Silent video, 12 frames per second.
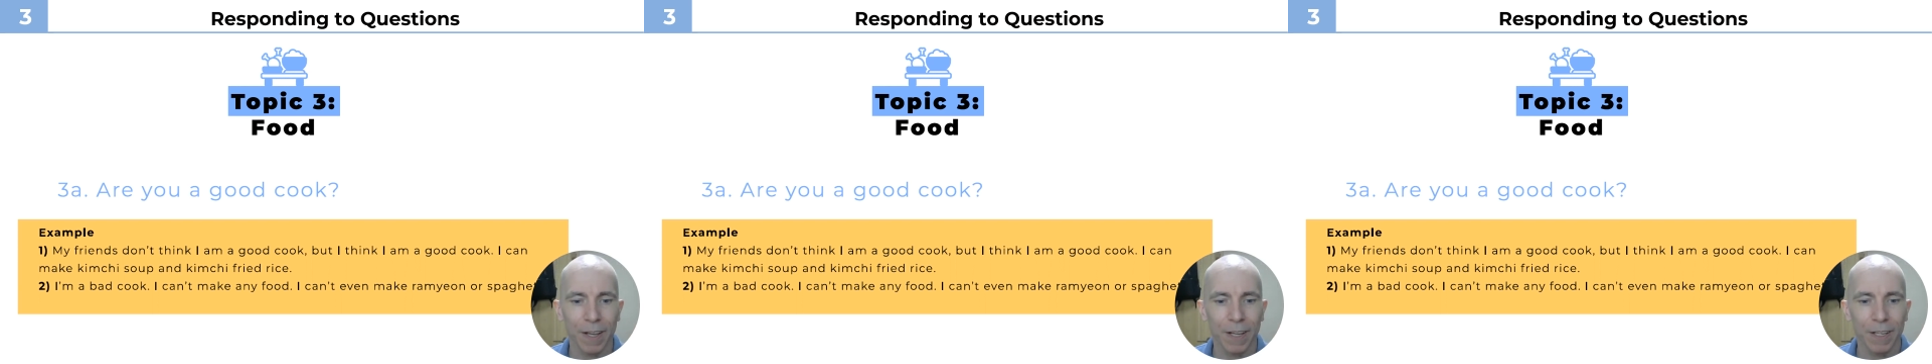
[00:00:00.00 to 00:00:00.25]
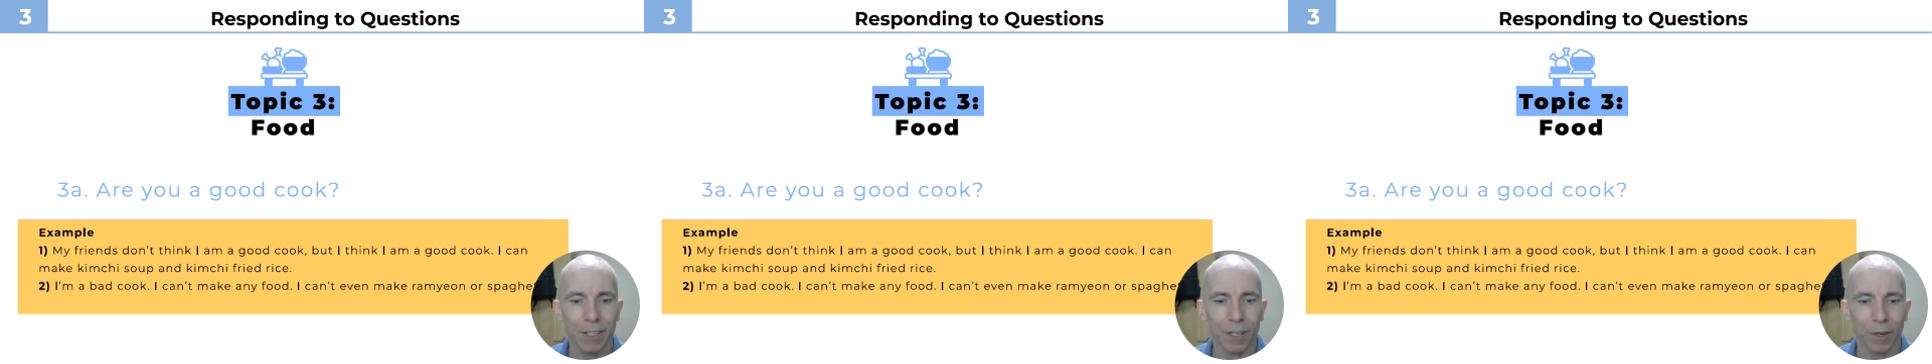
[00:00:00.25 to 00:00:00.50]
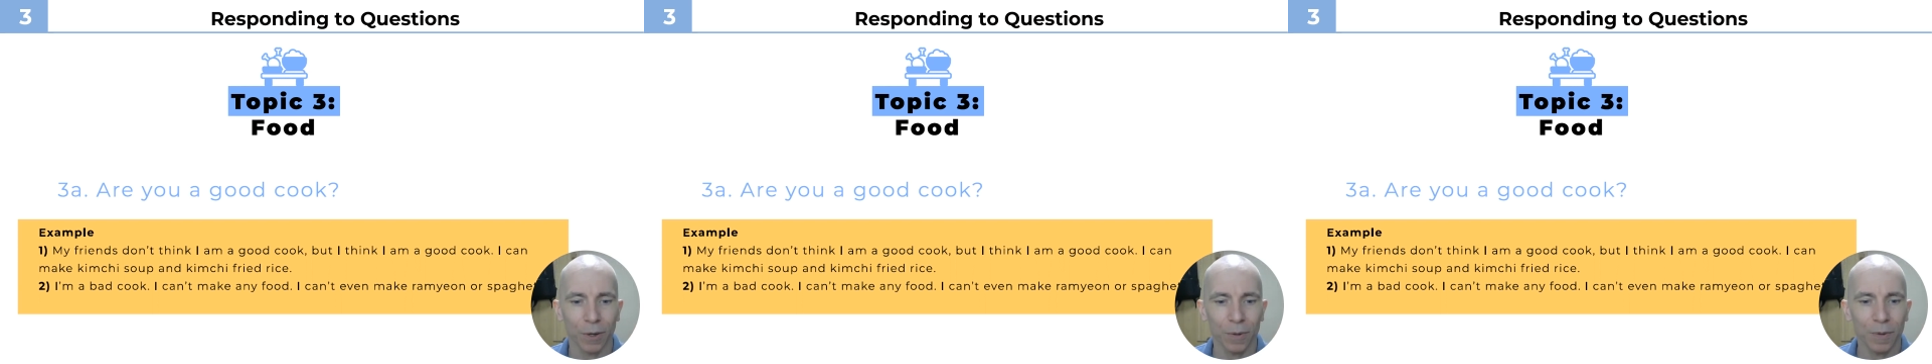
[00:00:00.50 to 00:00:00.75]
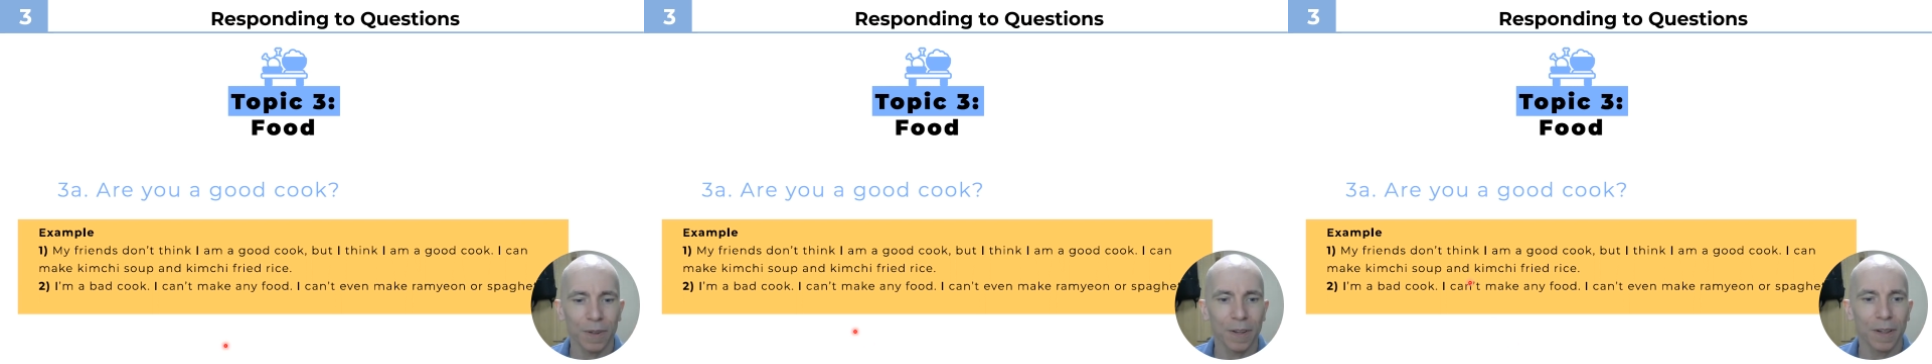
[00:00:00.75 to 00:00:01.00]
So,
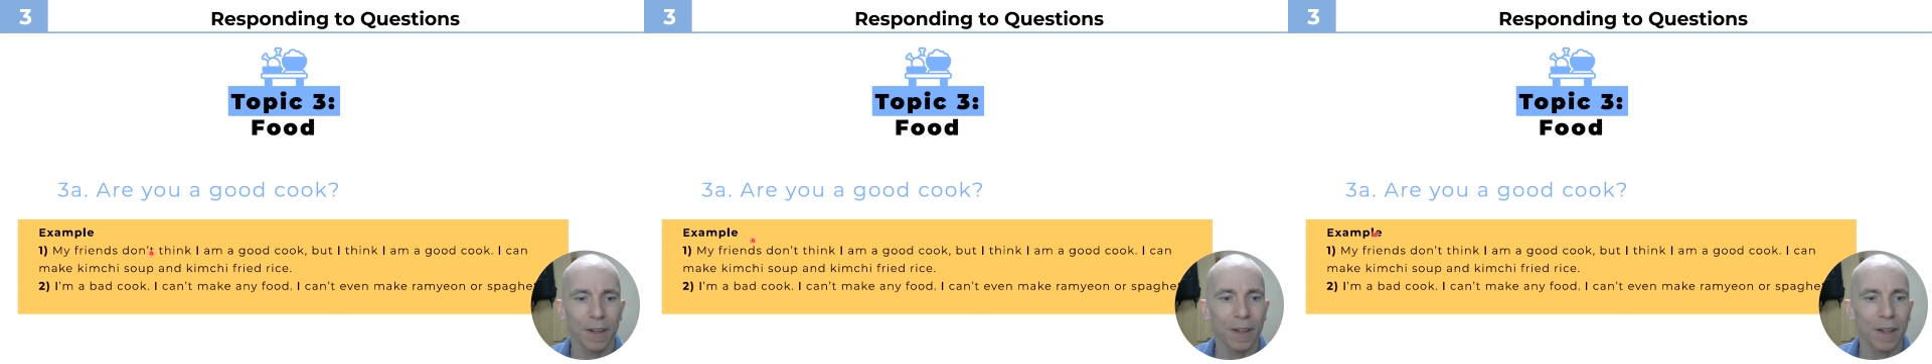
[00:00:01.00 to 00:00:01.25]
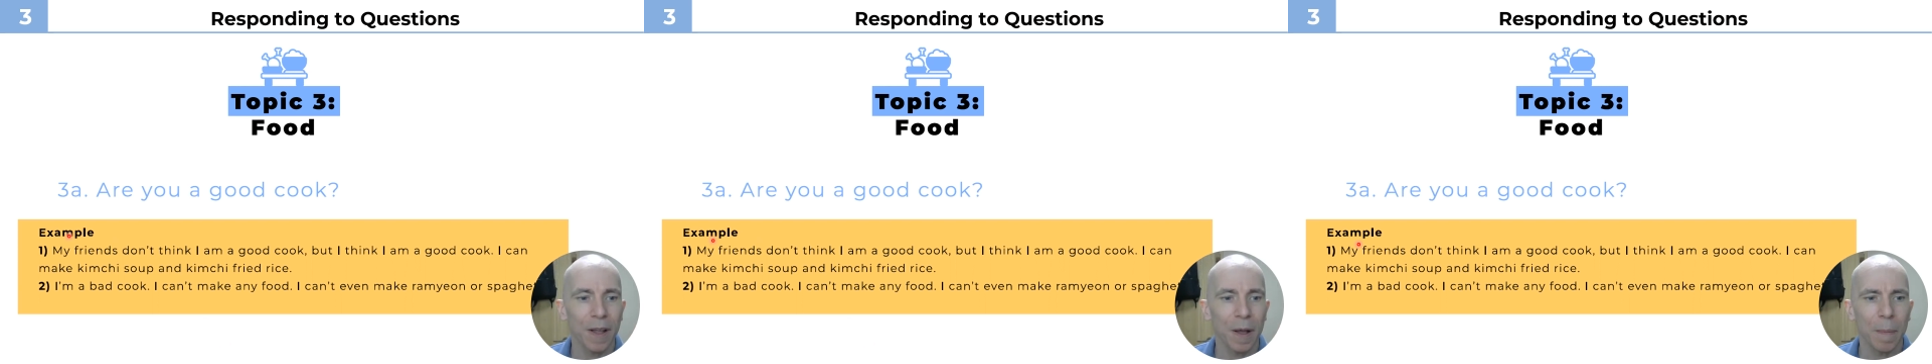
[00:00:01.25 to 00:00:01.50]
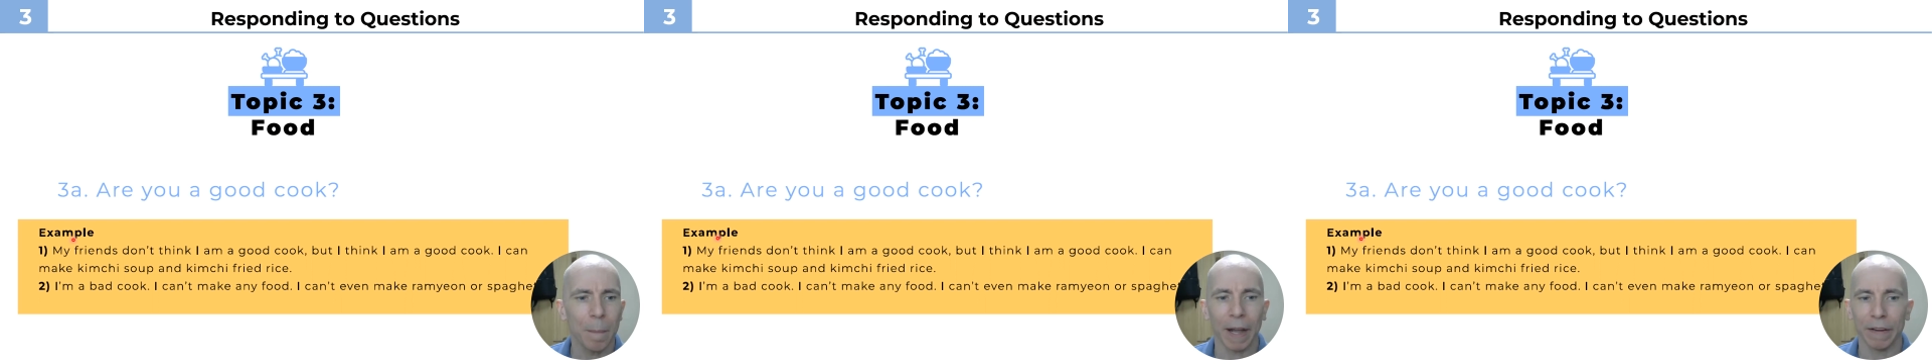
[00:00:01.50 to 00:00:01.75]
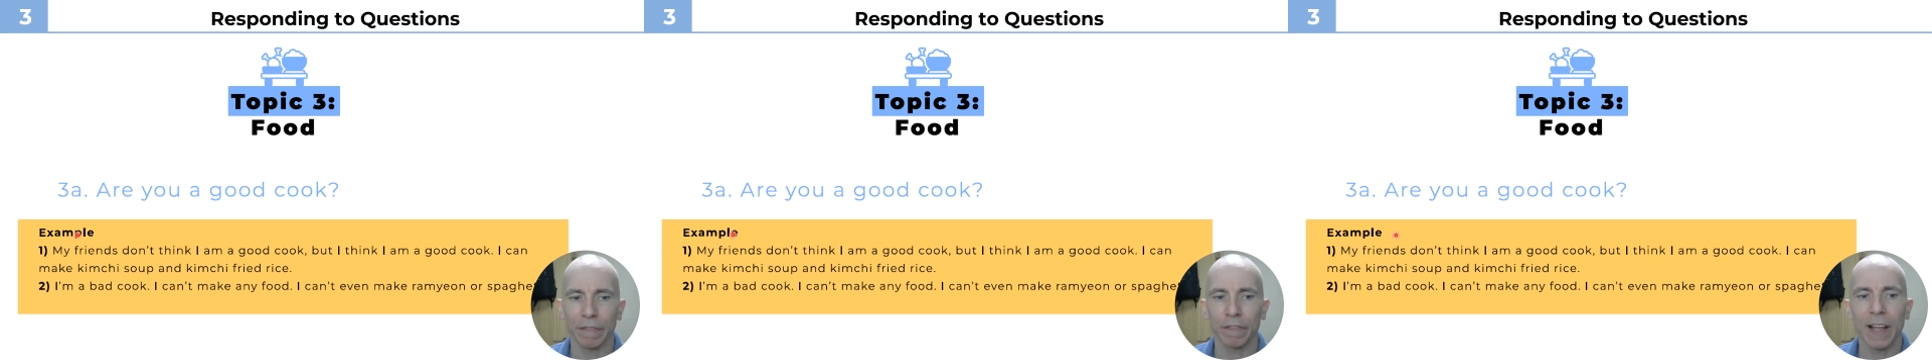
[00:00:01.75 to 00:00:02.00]
my
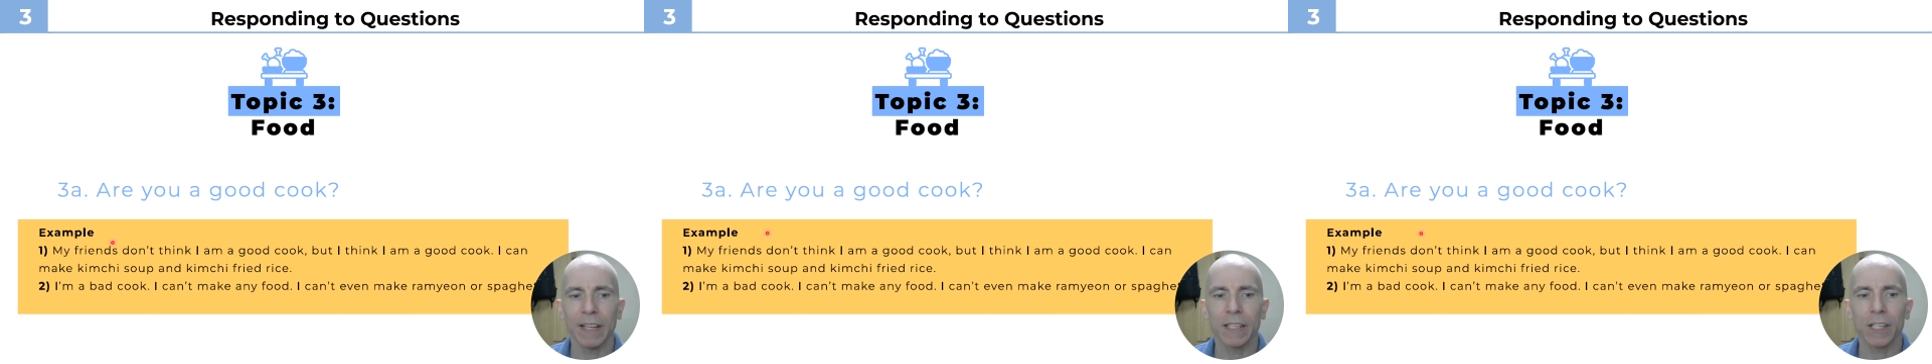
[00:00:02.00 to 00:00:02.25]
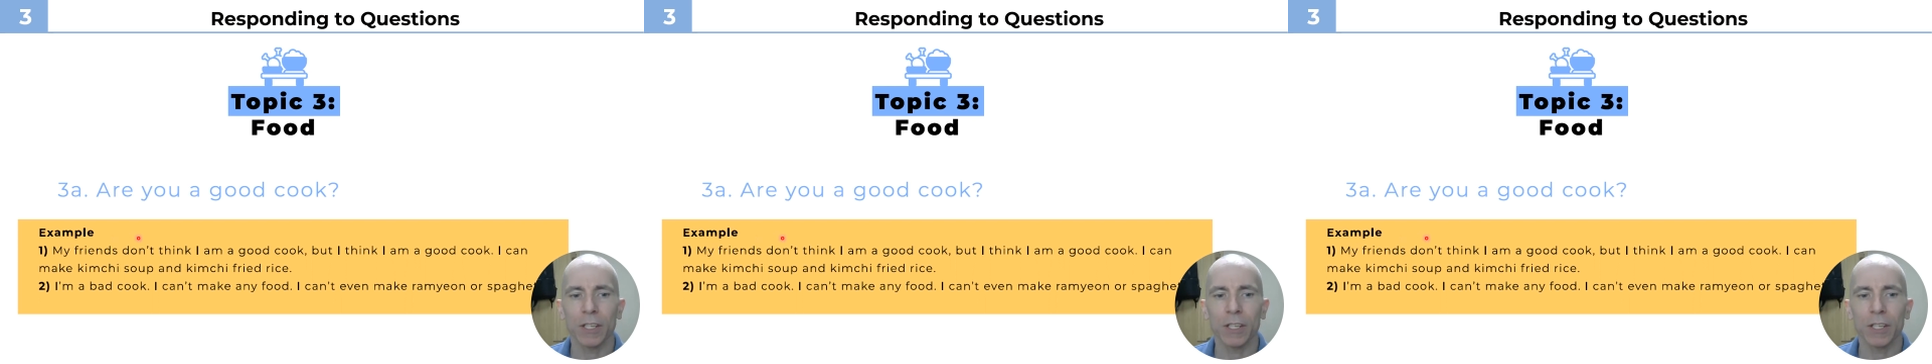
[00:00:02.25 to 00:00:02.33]
friends